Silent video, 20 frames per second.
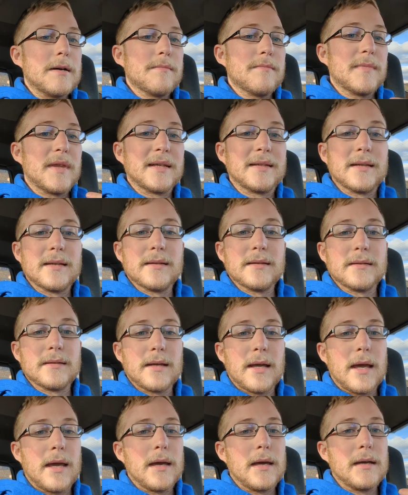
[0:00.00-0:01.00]
This is
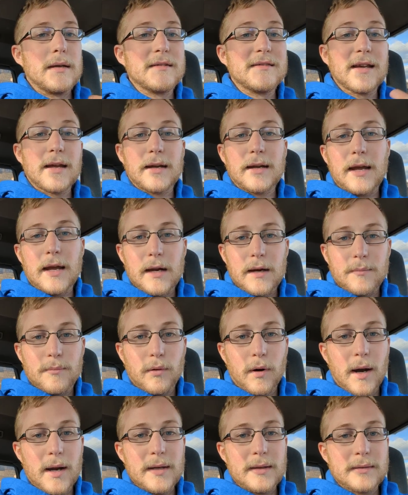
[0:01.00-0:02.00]
a dedicated
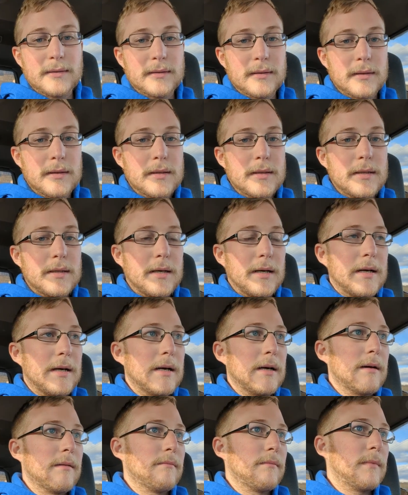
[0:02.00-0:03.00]
price.
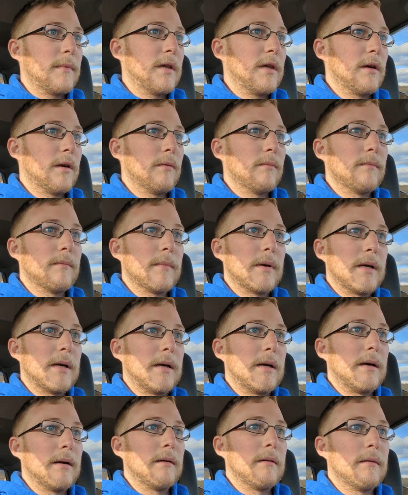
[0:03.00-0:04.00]
The
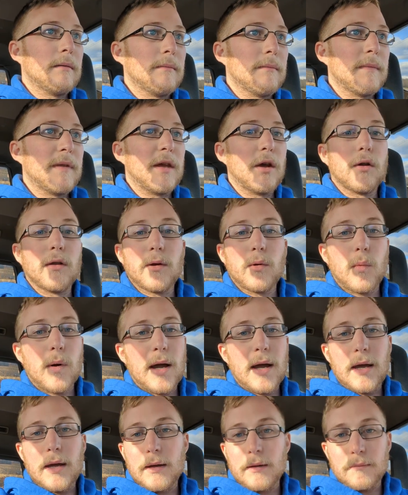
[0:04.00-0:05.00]
only
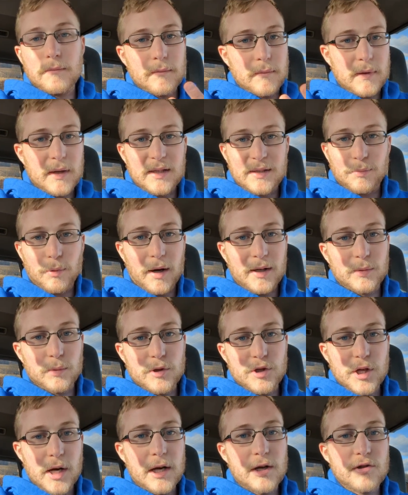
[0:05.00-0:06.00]
way this price would
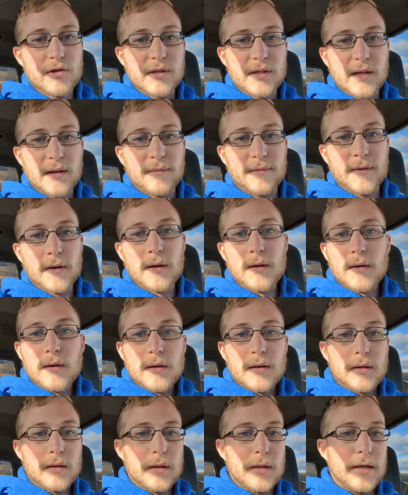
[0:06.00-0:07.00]
change is if
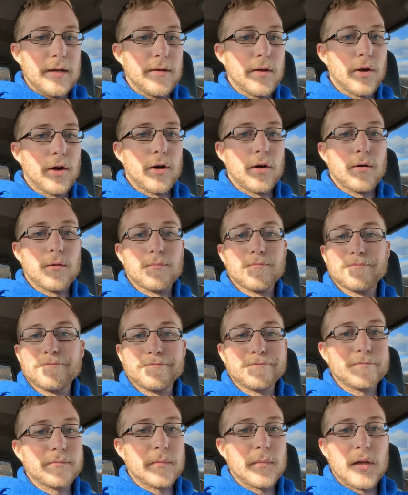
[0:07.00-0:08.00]
either,
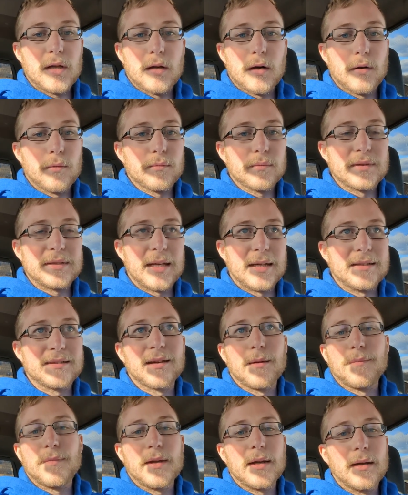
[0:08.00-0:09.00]
say
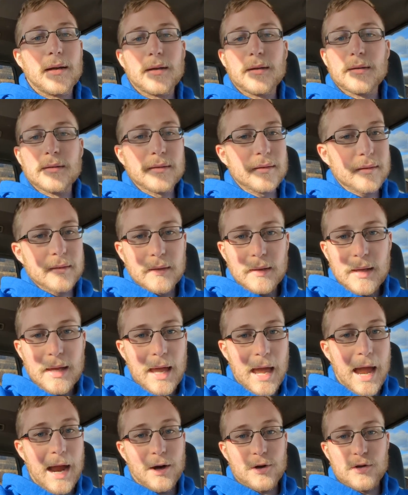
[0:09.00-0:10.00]
something is
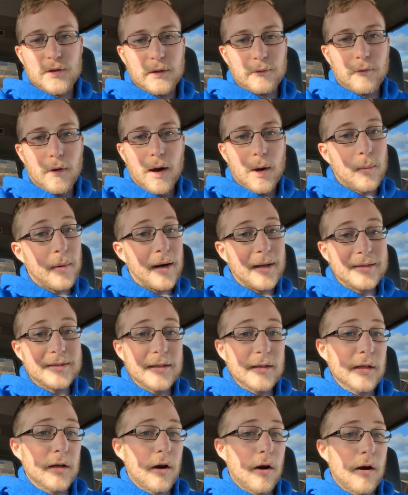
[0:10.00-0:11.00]
actually wrong when I see
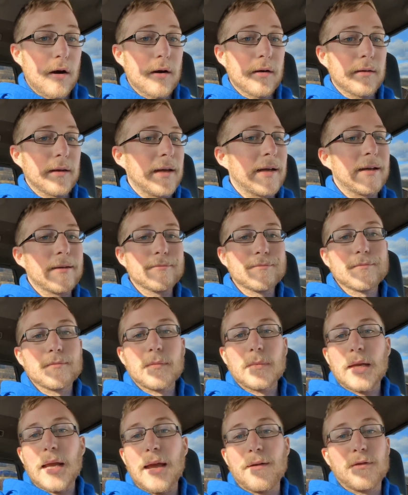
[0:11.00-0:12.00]
the car, like
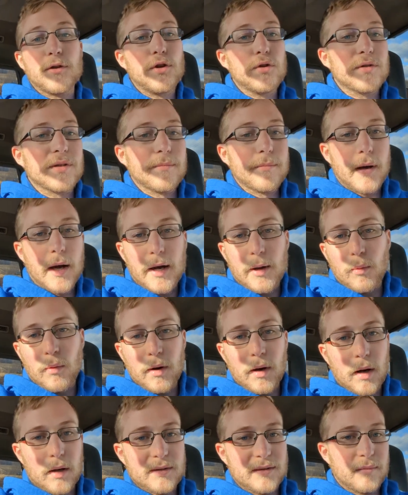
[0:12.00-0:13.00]
have to do some body
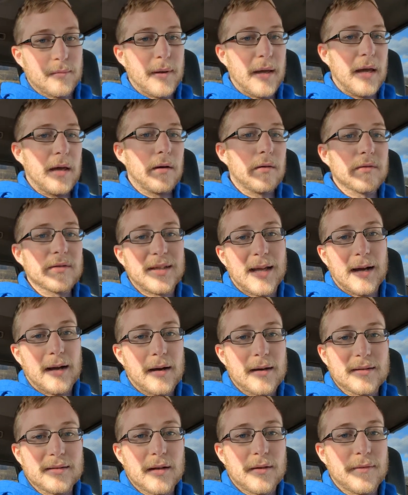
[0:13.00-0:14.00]
work on some panels, that
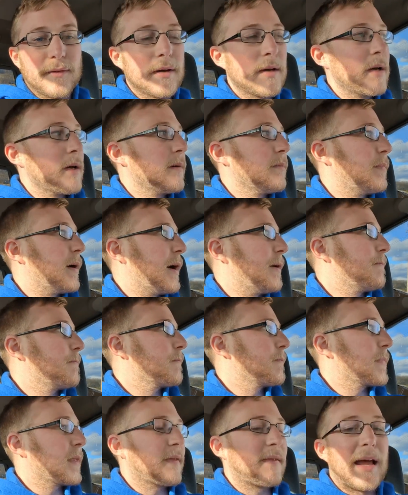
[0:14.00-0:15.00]
kind of stuff. But
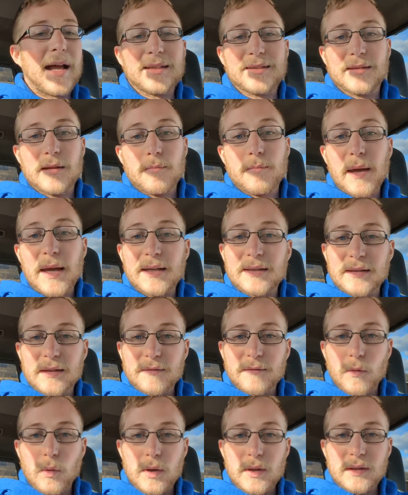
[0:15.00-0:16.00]
that's the base
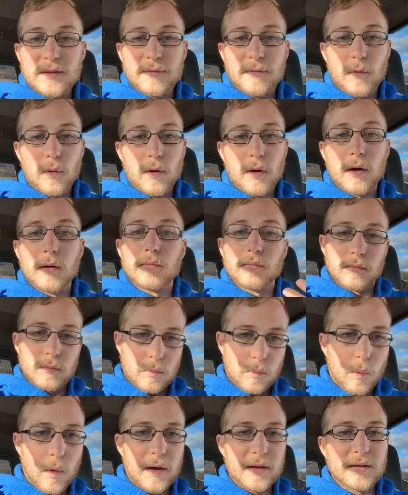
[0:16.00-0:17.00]
invoice for
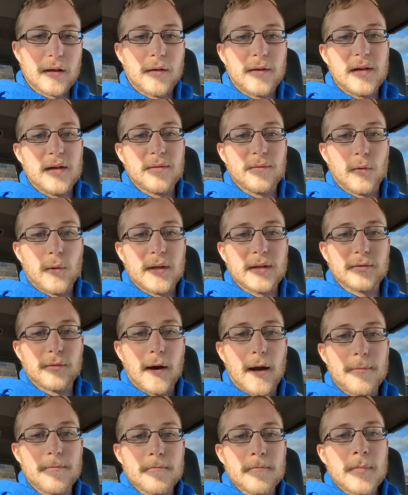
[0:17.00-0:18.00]
what is on the invoice,
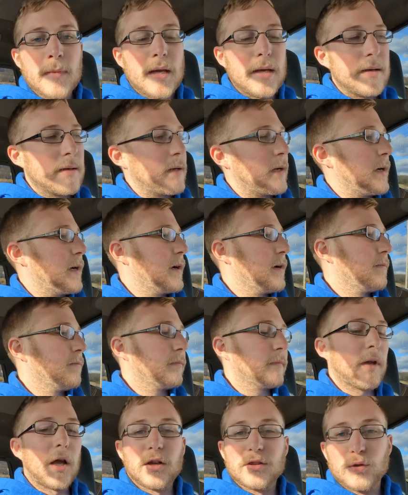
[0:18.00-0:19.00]
right?
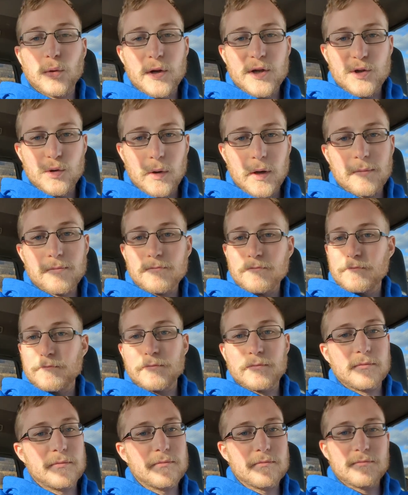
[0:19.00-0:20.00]
Long story short,
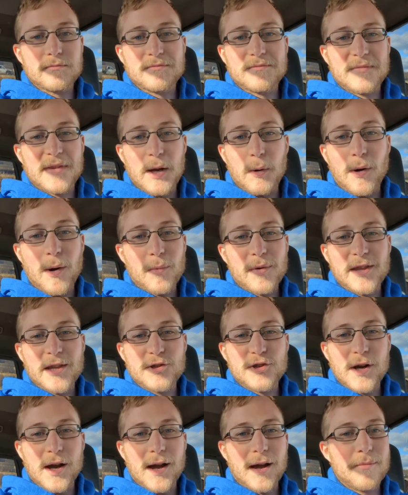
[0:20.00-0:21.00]
they went with the
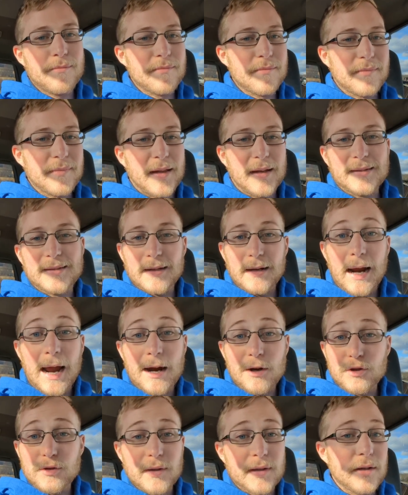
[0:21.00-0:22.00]
job. They said,
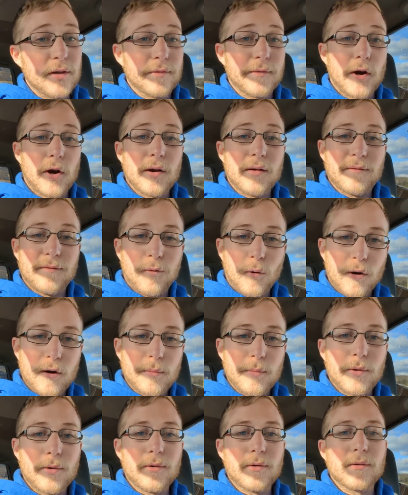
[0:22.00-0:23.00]
actually, you're very
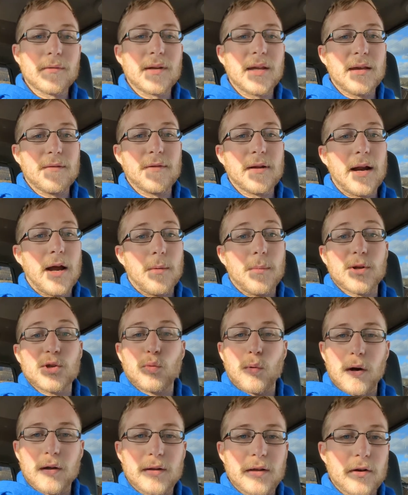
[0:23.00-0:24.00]
affordable given how much
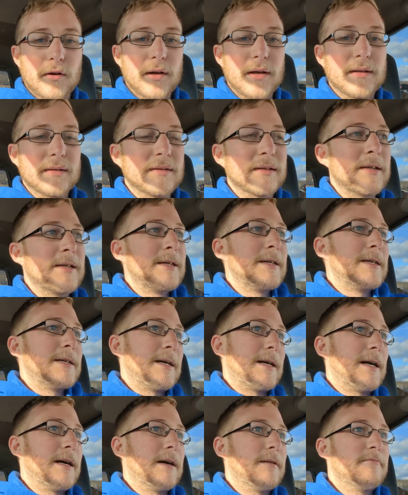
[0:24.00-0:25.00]
work there is.
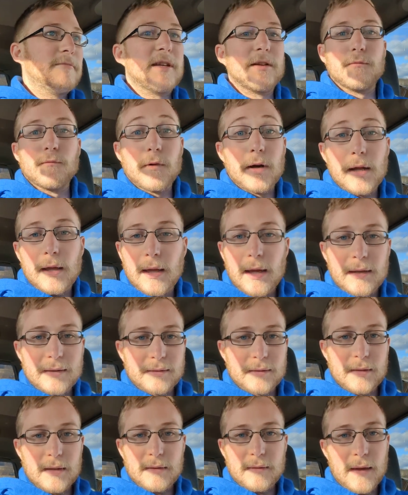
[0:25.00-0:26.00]
Didn't
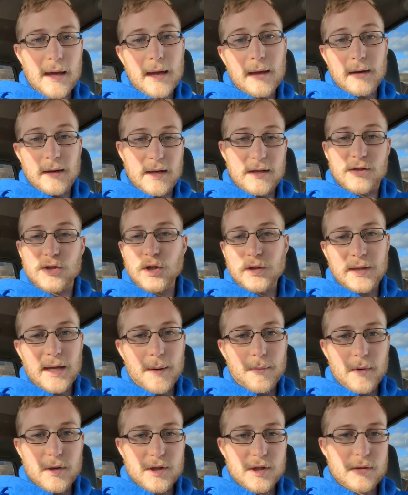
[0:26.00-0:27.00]
realize that it took
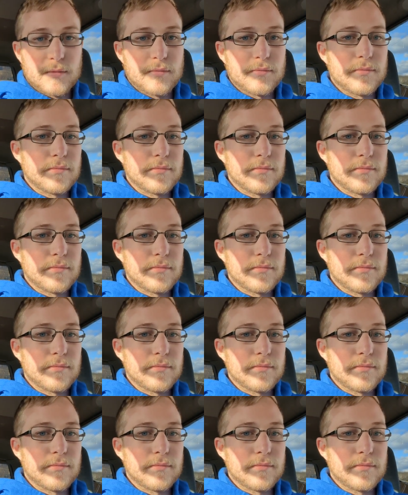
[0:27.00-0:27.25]
that much,